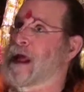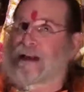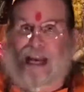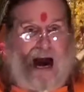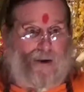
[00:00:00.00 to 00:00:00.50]

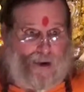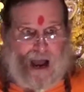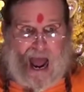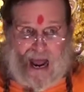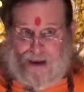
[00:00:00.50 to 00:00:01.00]
Now,
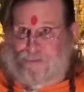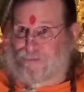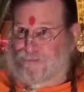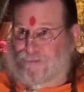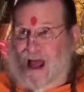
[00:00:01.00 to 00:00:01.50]
I'm,
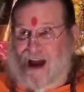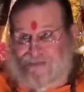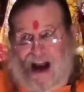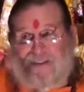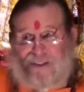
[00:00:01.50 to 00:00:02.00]
I've
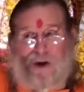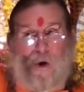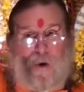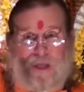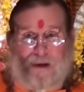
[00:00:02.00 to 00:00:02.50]
got the
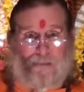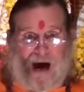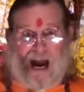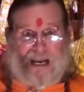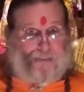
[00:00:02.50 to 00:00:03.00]
goal in
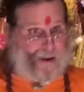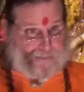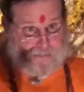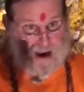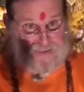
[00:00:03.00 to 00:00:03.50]
mind,
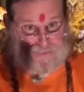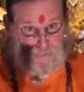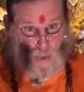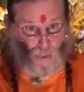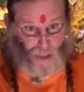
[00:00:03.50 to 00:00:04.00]
but my
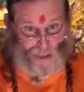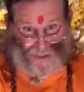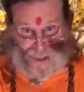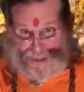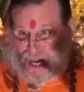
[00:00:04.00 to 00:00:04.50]

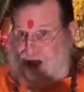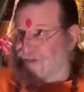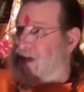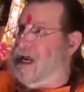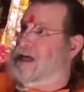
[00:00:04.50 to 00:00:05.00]
focus is on
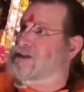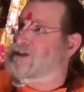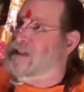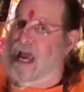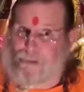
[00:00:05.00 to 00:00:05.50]
the next
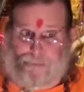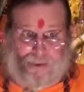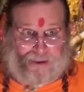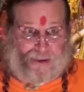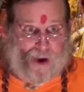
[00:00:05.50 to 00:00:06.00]
step.
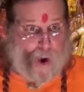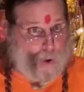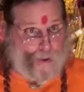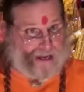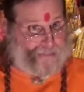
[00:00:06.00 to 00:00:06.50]

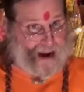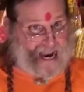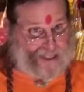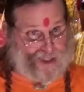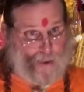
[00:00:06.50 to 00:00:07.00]
What am
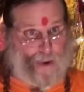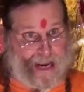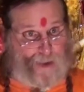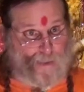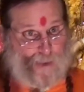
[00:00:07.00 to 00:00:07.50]
I
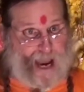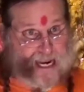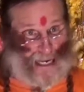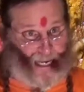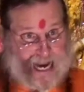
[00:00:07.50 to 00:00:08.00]
doing
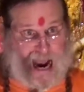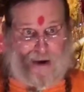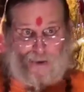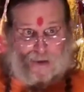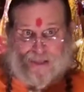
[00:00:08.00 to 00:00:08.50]
right
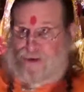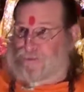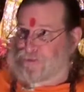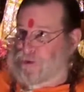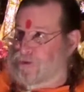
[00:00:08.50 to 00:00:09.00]
now in the
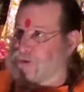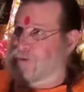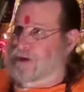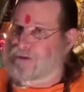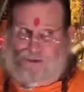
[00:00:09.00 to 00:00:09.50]

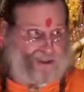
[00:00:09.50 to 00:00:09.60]
furtherance